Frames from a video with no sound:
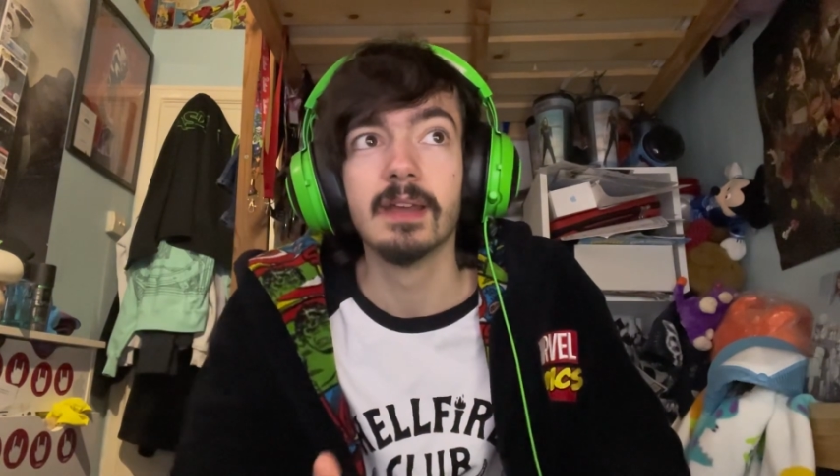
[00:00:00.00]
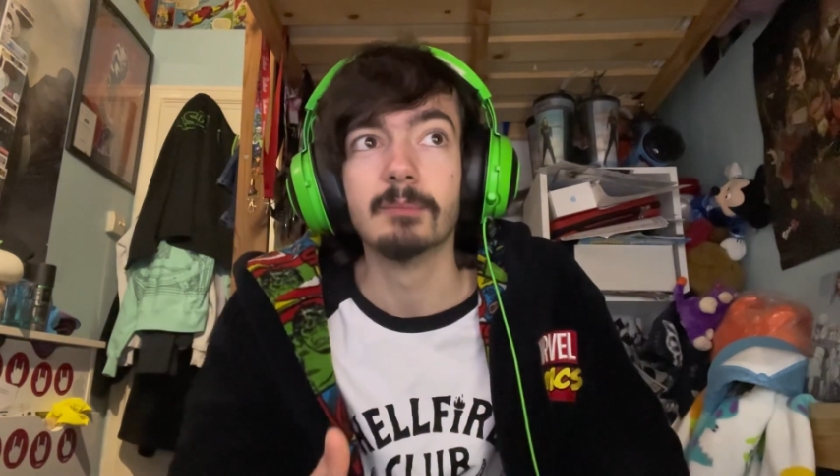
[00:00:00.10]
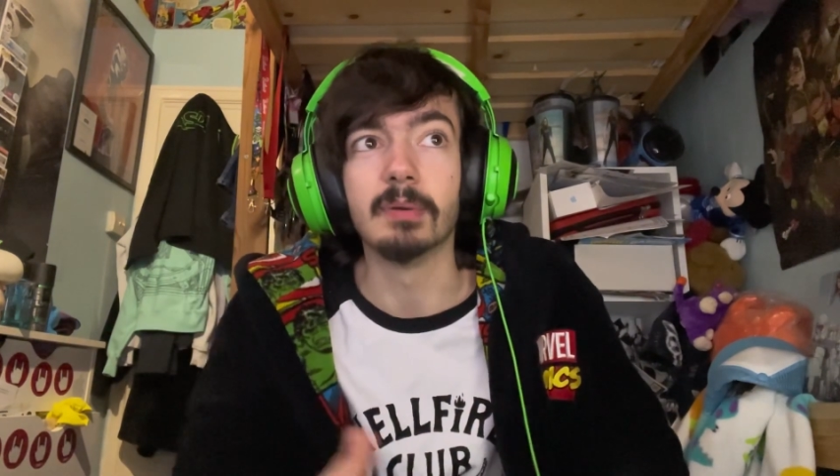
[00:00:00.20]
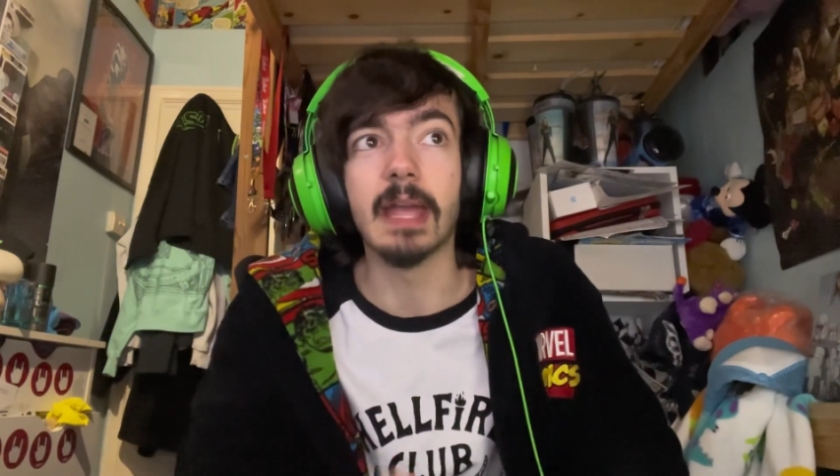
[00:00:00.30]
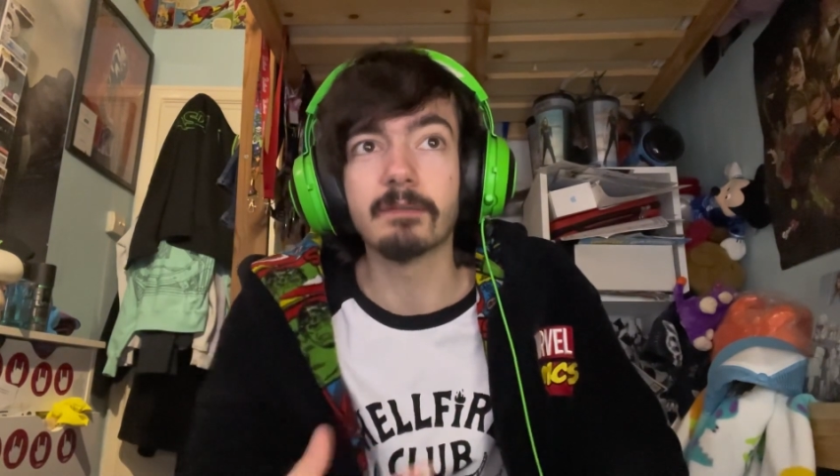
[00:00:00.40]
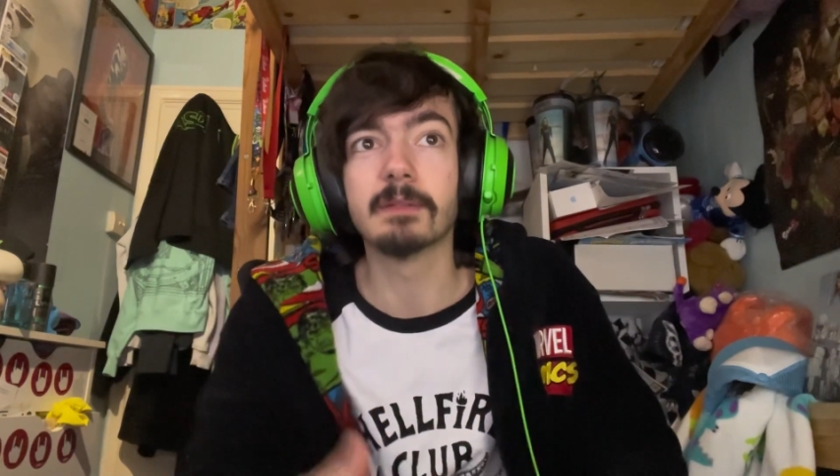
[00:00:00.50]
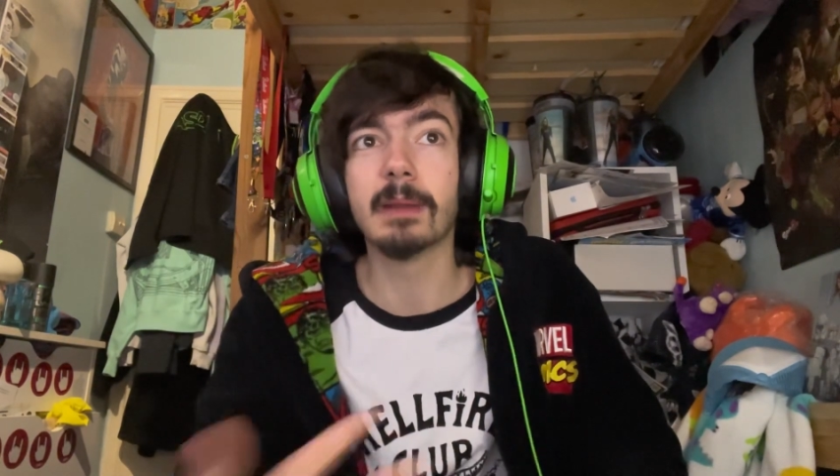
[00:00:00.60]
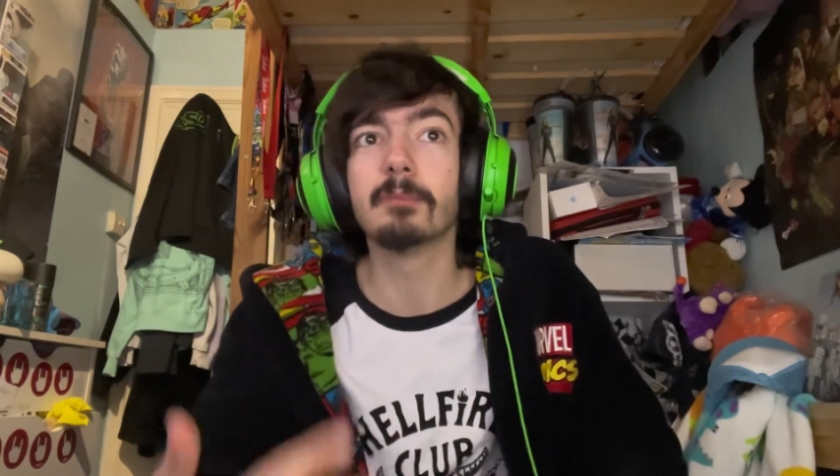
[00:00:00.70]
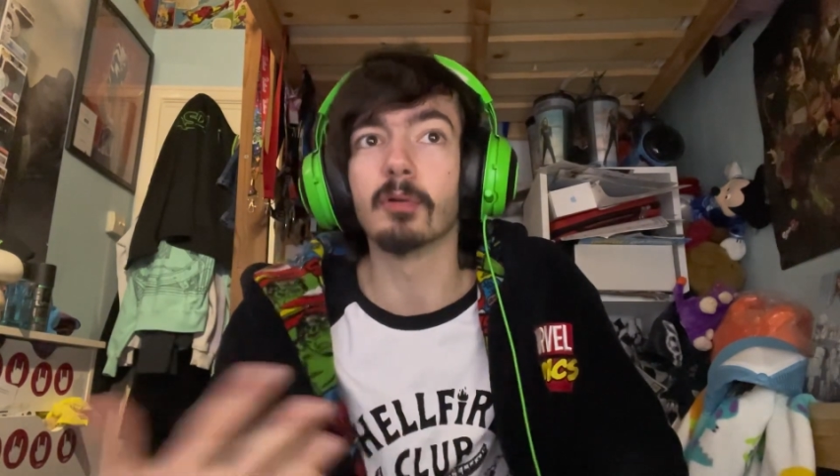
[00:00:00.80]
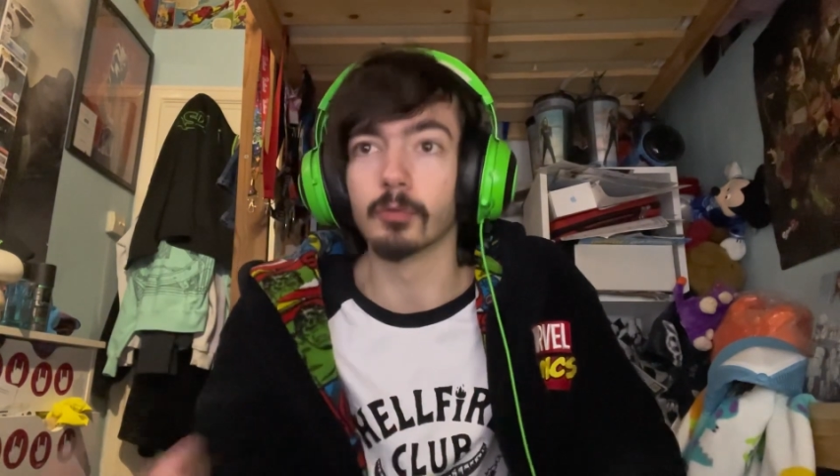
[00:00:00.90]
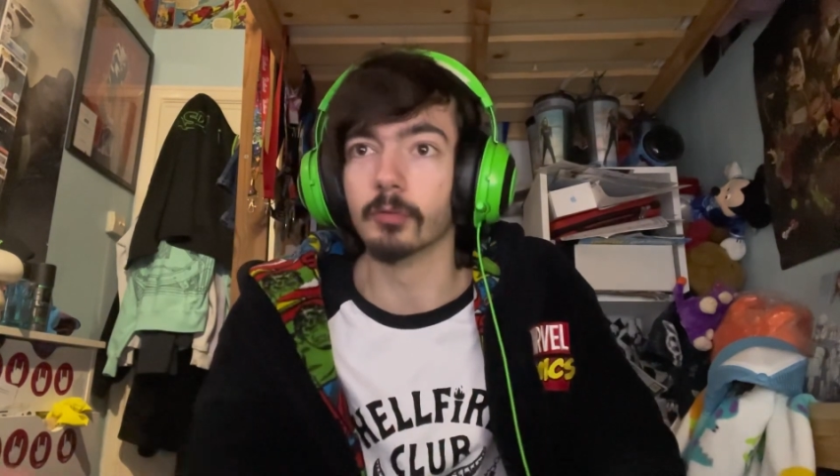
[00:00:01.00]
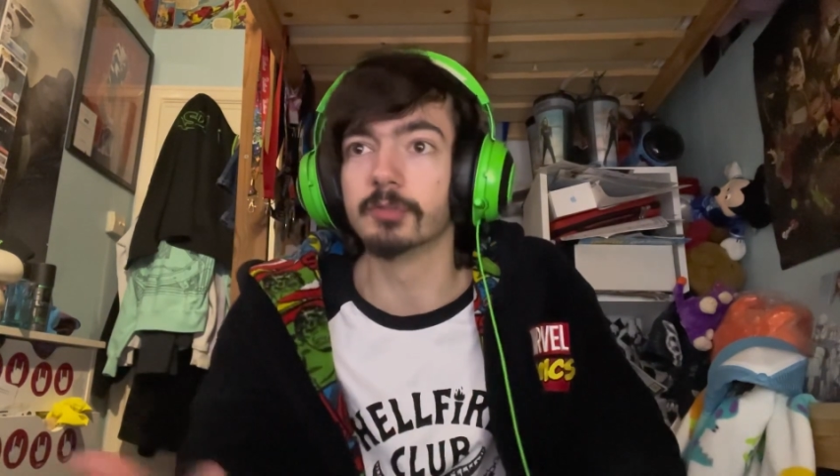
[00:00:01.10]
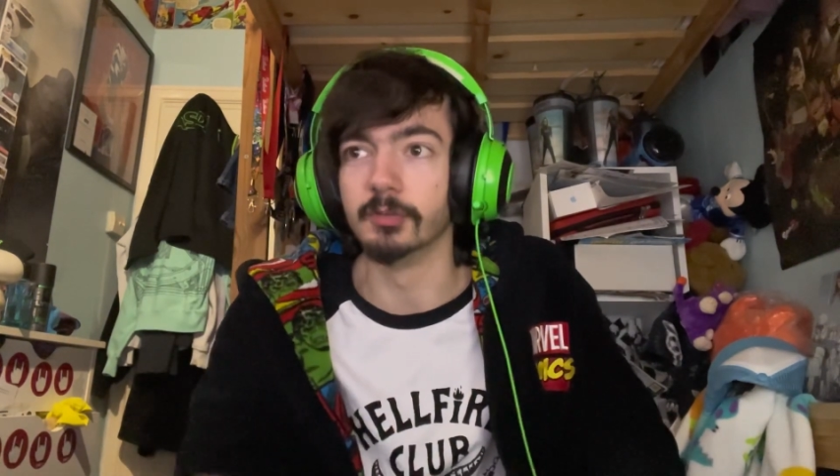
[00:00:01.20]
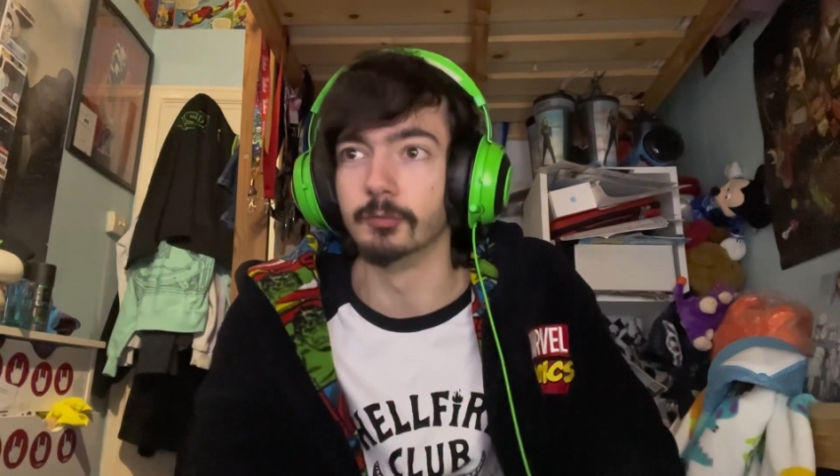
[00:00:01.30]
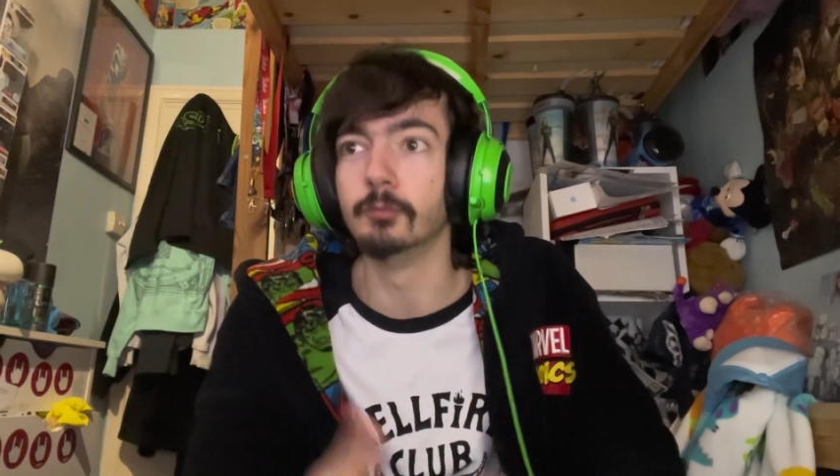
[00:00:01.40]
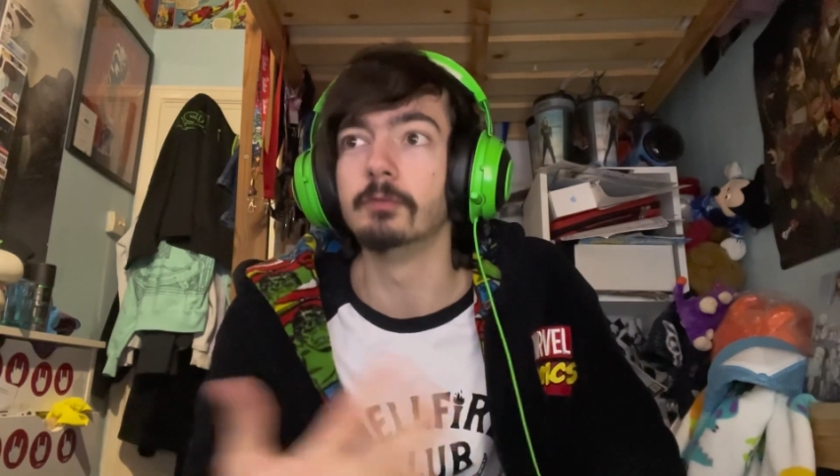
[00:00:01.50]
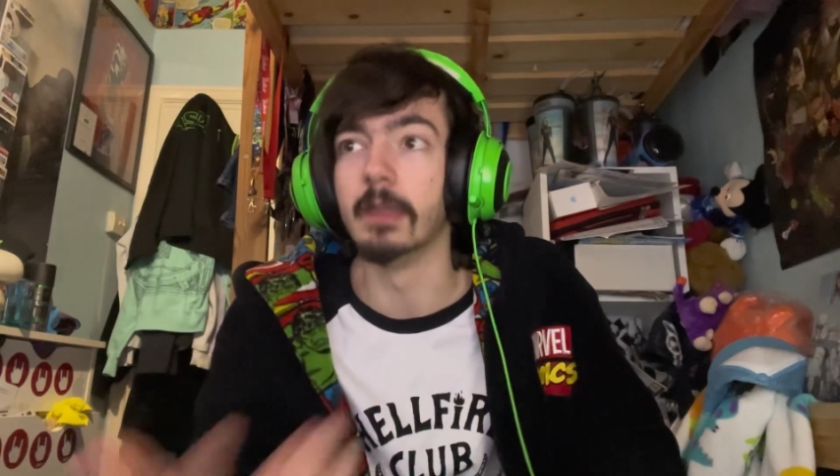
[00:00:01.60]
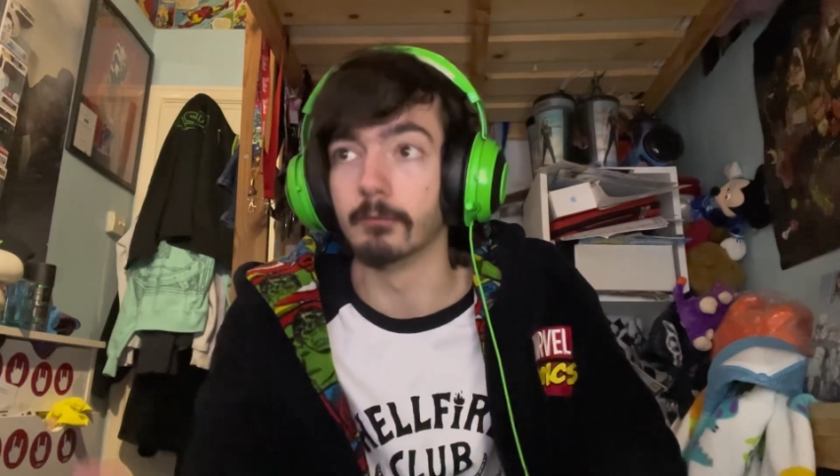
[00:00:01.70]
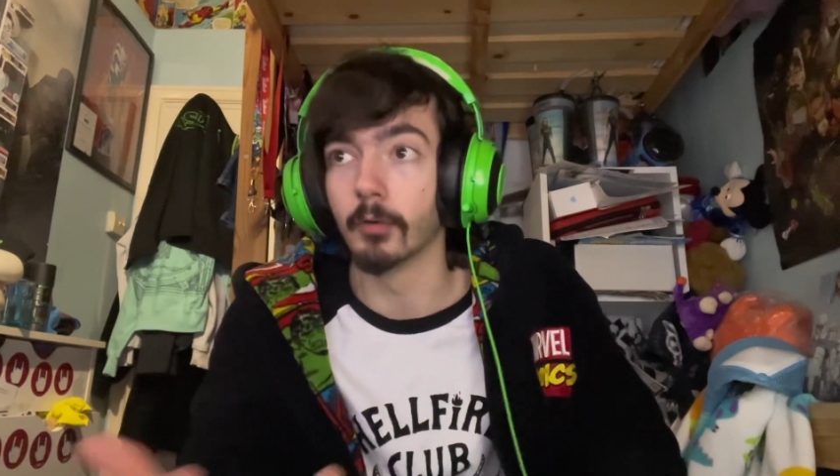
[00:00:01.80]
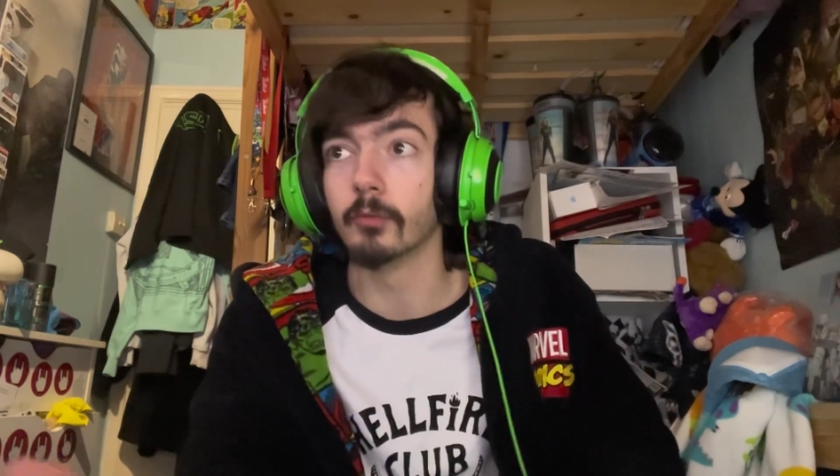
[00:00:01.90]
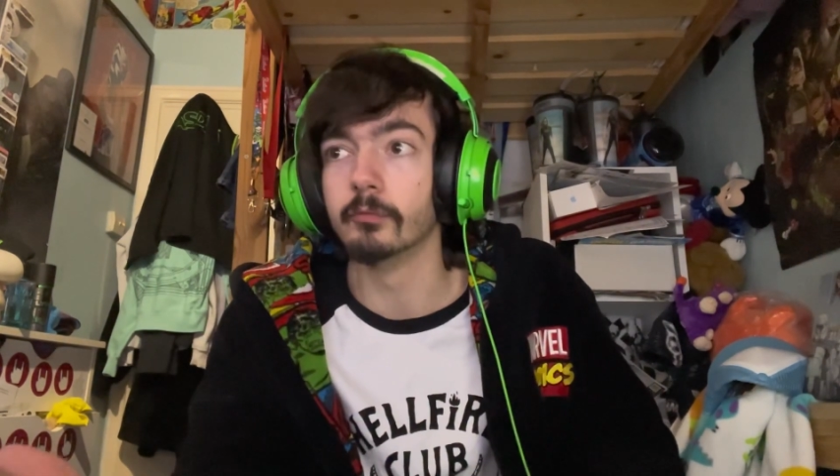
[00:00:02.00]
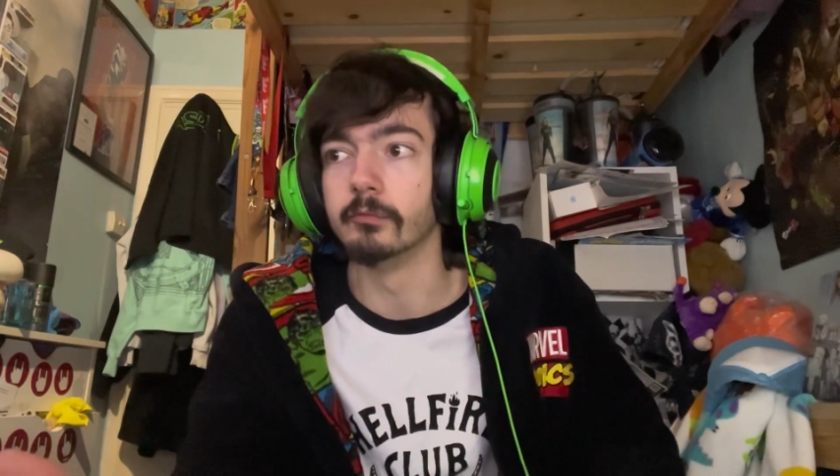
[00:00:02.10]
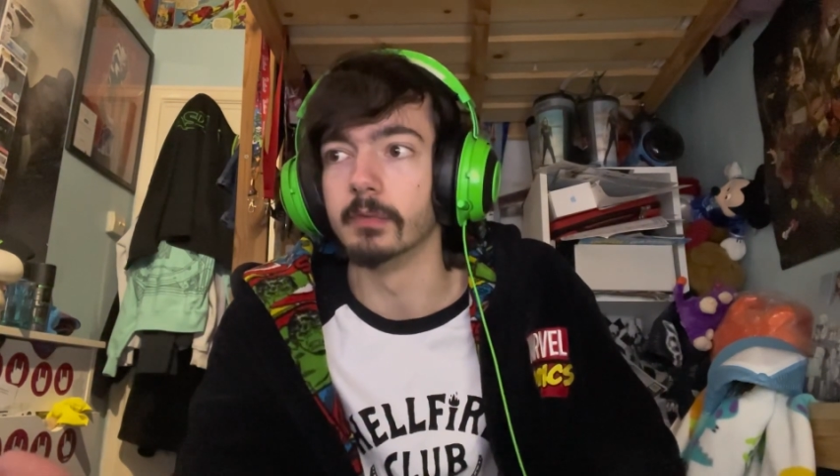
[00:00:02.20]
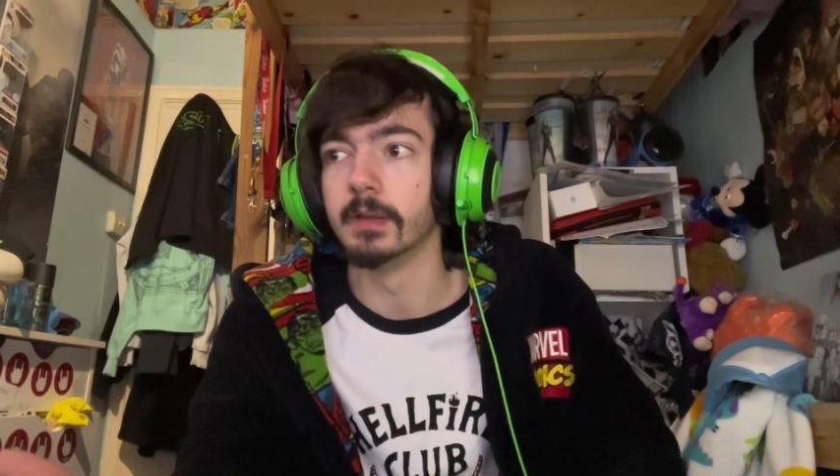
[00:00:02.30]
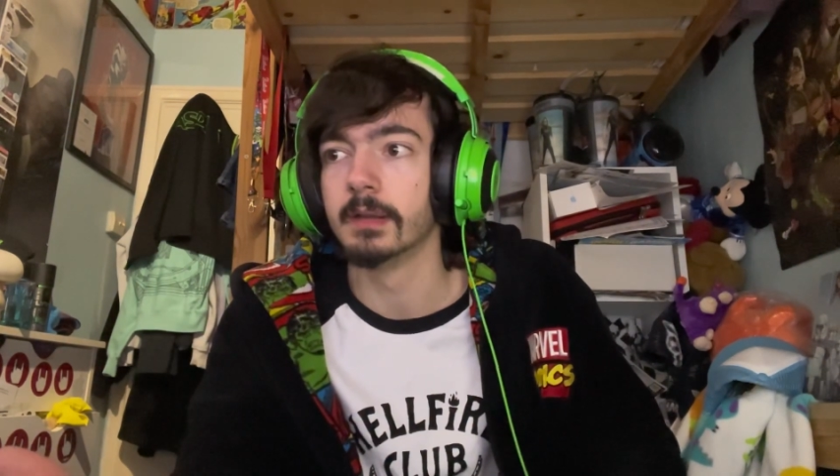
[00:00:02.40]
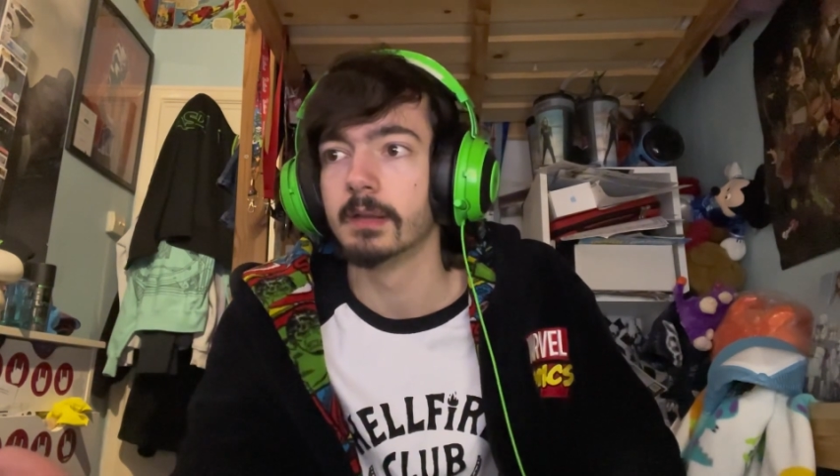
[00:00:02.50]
but every member got to do their own,